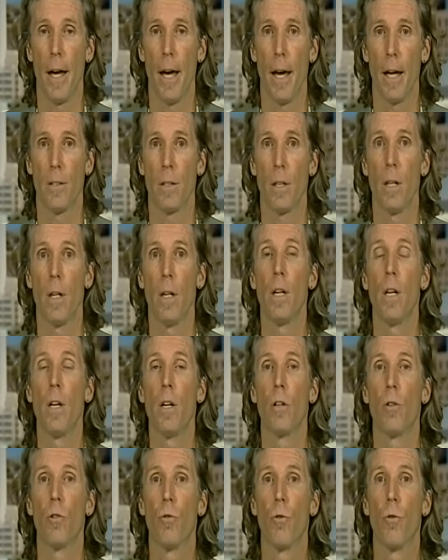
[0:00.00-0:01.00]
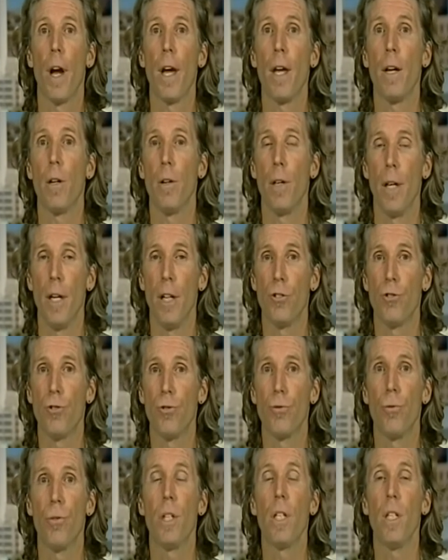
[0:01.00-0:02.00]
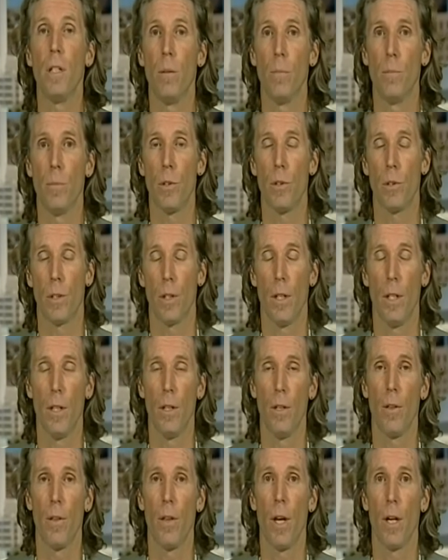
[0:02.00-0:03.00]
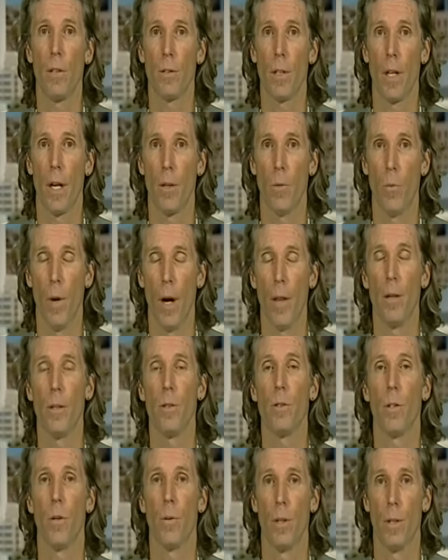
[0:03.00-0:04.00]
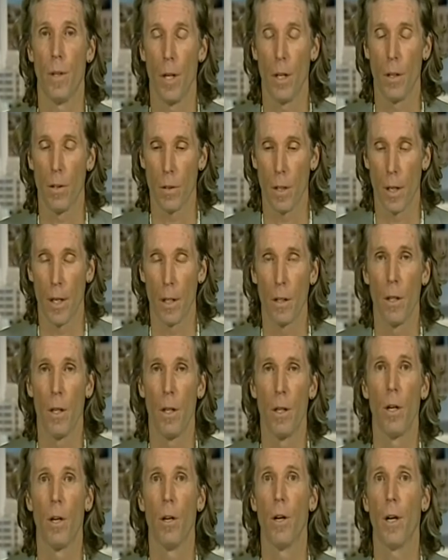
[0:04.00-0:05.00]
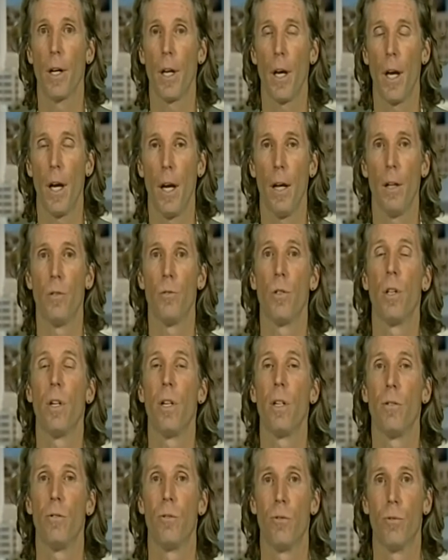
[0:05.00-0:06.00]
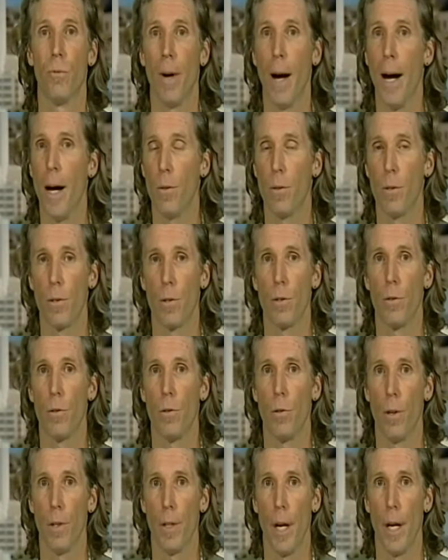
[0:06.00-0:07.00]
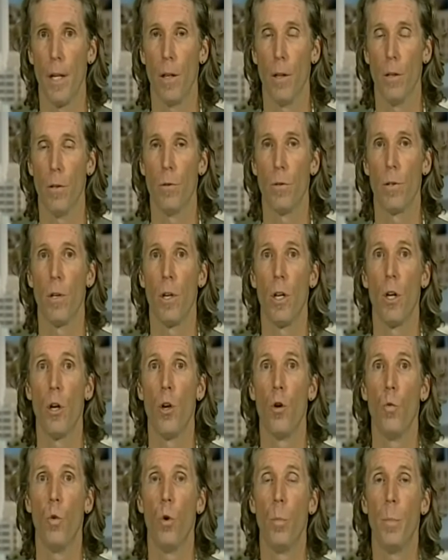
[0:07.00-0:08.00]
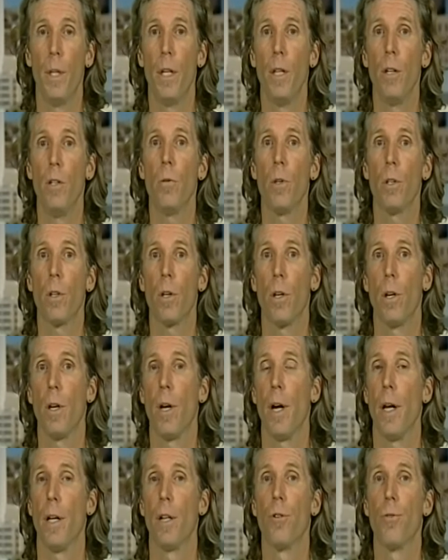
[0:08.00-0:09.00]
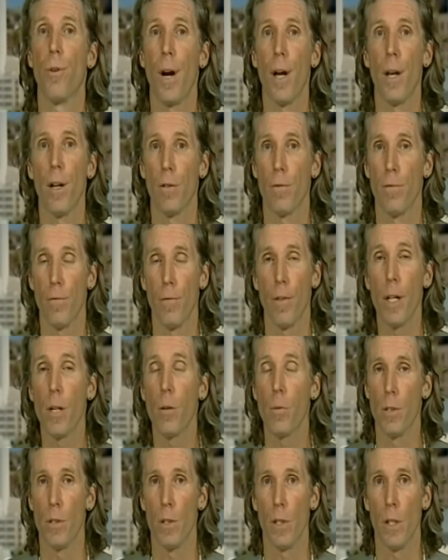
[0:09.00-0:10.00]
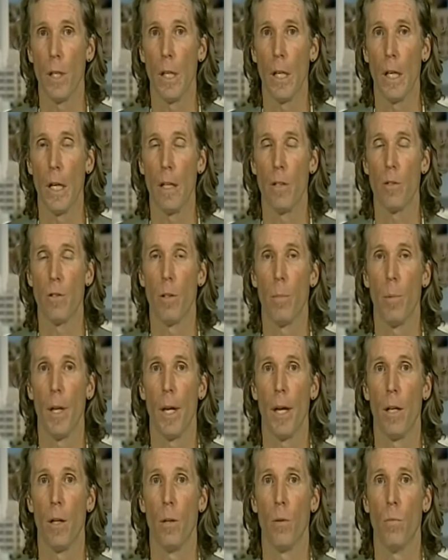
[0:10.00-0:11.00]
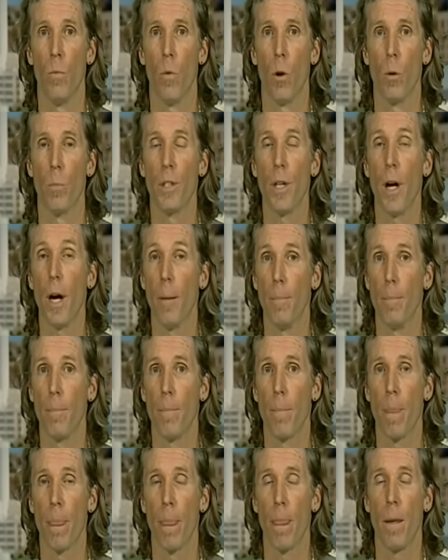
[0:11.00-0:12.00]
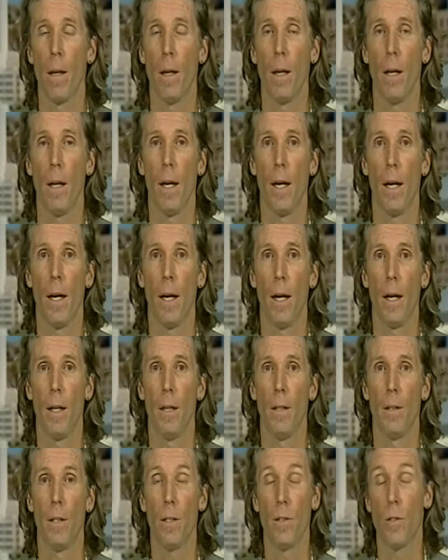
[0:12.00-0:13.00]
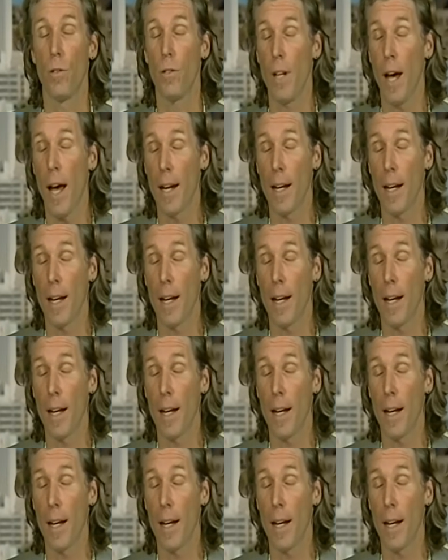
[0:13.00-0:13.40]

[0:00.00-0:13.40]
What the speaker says: that greater extremes in things like weather, so in things like hurricanes, droughts, tornadoes, will begin to occur at a greater frequency as the planet warms up. And this